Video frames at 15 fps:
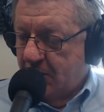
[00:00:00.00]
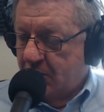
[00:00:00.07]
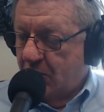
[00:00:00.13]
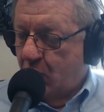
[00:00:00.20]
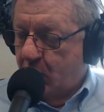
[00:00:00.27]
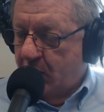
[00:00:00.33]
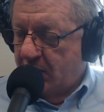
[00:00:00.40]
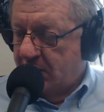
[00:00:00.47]
who
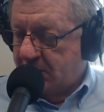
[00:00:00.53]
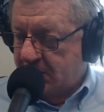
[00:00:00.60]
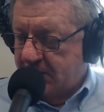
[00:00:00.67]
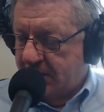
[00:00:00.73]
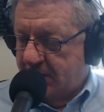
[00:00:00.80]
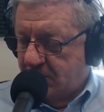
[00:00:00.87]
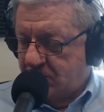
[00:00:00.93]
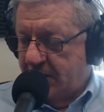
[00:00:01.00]
are willing to
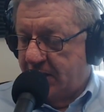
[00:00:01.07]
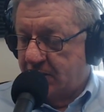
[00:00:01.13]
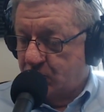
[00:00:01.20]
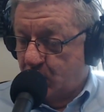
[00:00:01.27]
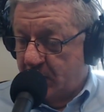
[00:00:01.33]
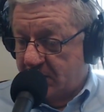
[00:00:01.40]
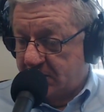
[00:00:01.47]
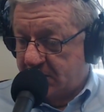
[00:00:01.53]
take a
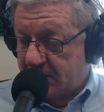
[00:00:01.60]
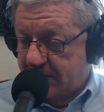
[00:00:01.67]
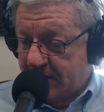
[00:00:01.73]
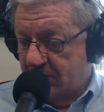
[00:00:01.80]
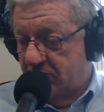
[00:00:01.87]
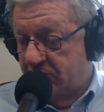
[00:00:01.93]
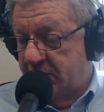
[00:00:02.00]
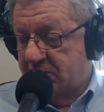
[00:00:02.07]
chance, willing to
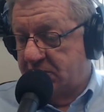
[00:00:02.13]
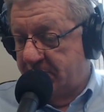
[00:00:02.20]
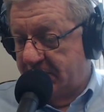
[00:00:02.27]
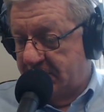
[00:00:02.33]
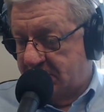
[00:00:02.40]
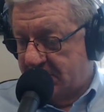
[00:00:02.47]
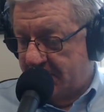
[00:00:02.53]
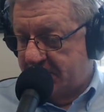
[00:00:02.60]
take a risk
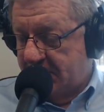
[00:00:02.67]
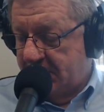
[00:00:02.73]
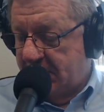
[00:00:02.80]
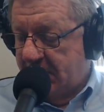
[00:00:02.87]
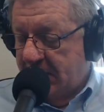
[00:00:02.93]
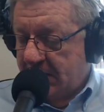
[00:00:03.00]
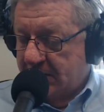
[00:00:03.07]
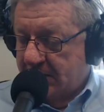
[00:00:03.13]
about
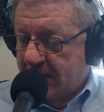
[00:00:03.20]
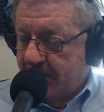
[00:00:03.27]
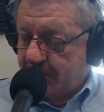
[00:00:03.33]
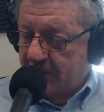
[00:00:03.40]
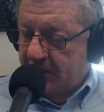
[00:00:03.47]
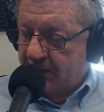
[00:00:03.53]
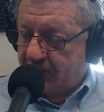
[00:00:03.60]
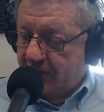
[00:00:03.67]
something they
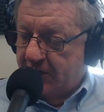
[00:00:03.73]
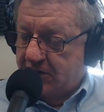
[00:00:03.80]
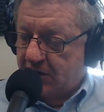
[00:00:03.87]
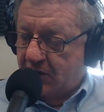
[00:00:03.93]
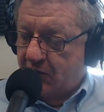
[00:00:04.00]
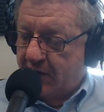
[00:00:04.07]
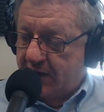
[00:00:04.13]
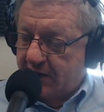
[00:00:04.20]
believe in,
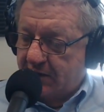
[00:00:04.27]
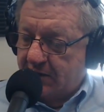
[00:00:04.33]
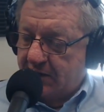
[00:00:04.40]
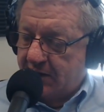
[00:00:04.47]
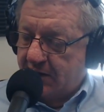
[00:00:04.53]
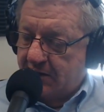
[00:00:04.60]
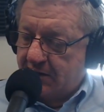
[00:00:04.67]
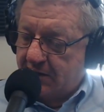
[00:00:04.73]
to go out
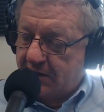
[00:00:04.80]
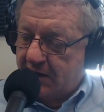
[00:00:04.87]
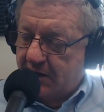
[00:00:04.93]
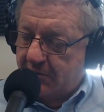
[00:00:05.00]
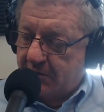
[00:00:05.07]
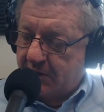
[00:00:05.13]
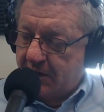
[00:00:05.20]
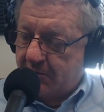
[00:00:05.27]

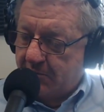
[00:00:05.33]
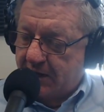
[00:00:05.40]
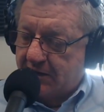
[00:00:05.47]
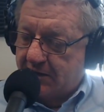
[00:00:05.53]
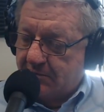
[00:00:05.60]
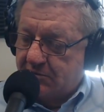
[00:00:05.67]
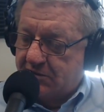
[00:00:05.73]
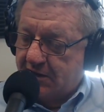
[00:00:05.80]
and
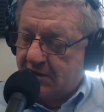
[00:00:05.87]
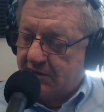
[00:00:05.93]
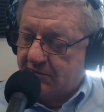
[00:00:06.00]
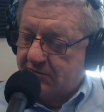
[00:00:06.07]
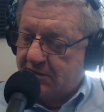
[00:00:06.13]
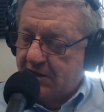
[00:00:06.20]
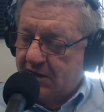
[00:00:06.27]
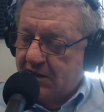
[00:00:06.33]
make themselves